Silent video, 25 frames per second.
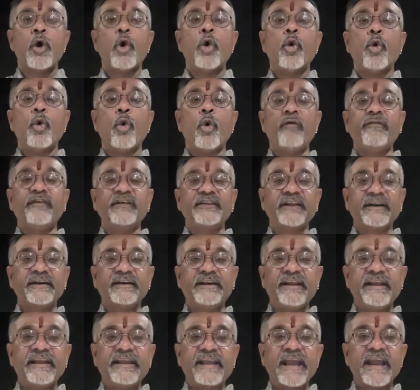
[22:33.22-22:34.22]
Over the
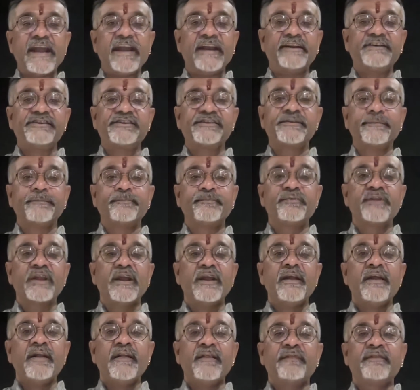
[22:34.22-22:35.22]
decades,
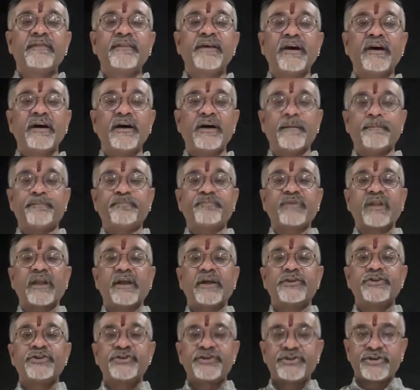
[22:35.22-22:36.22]
the
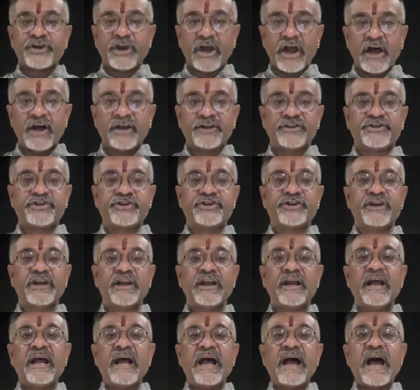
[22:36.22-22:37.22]
church
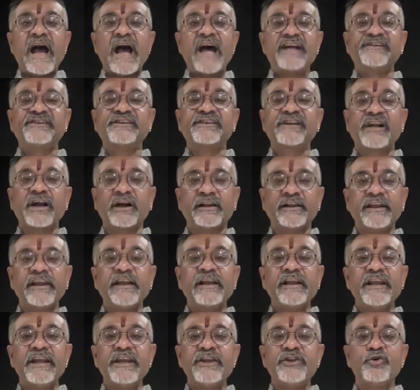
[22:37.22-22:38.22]
has
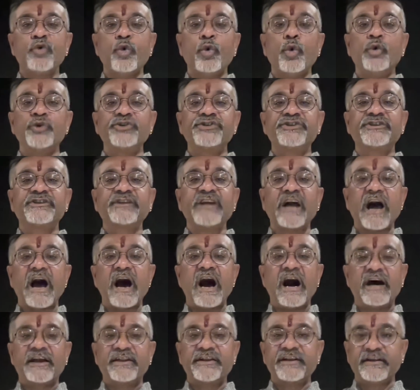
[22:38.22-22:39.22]
cunningly used the
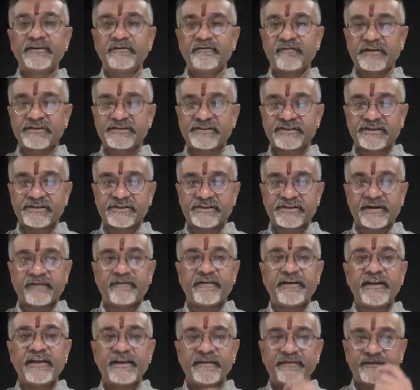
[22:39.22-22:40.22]
Aryan versus
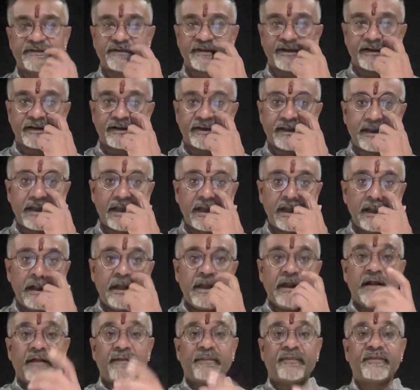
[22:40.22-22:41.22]
Dravidian theory,
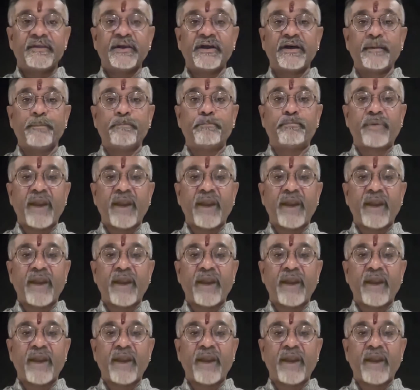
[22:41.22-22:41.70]
the